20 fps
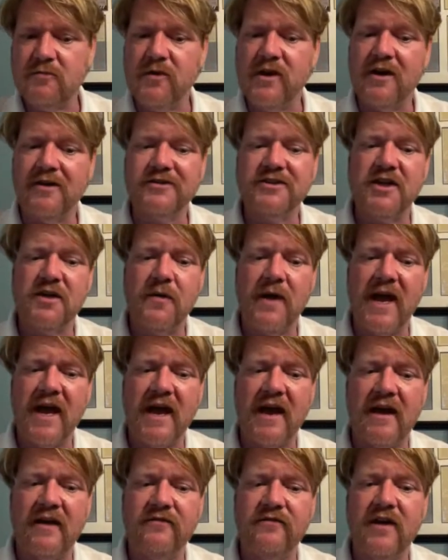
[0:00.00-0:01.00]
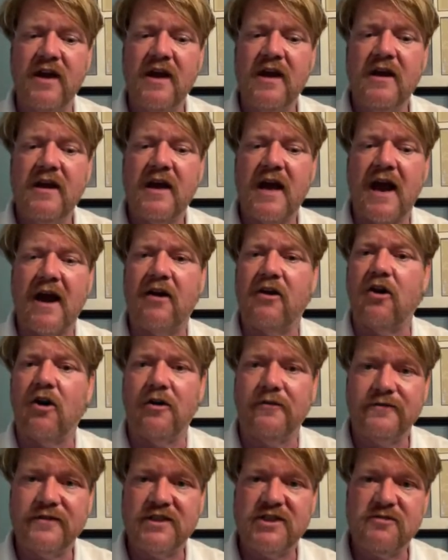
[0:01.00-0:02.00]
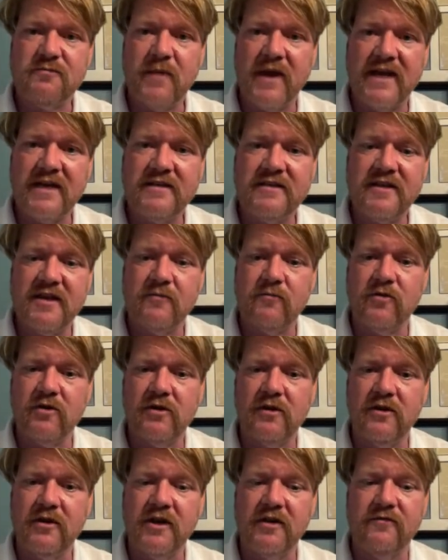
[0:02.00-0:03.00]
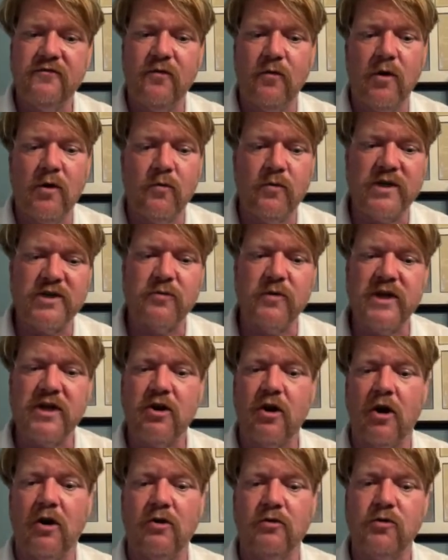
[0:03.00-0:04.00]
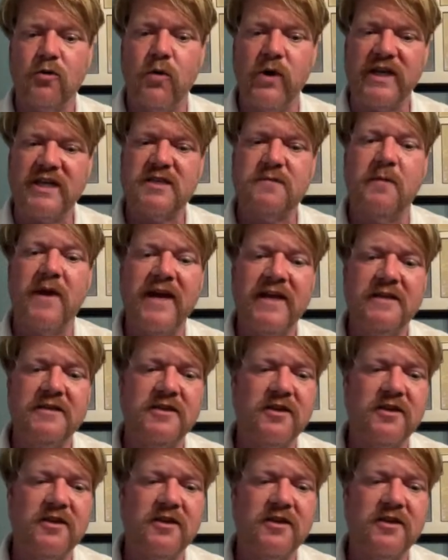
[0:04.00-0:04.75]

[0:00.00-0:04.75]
We also have our office space that we're looking for, which we call quick space.